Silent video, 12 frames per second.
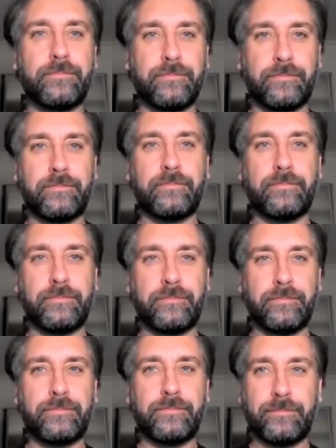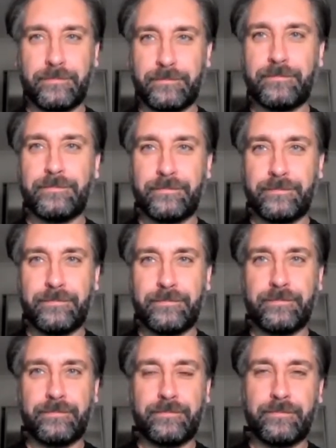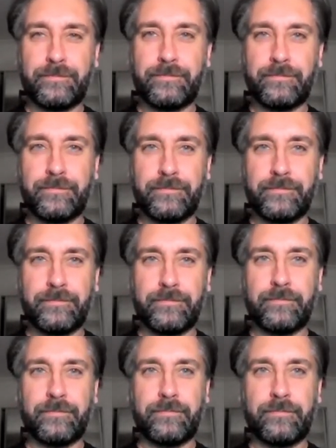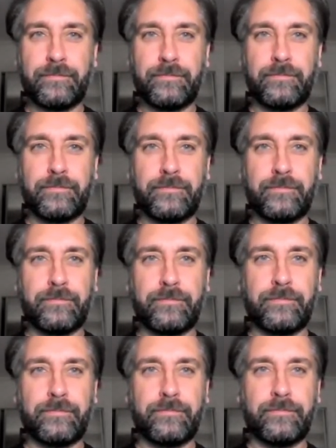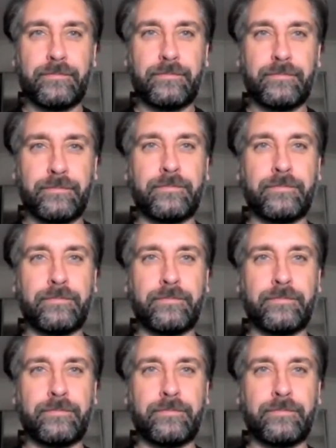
No words are spoken by the person on screen.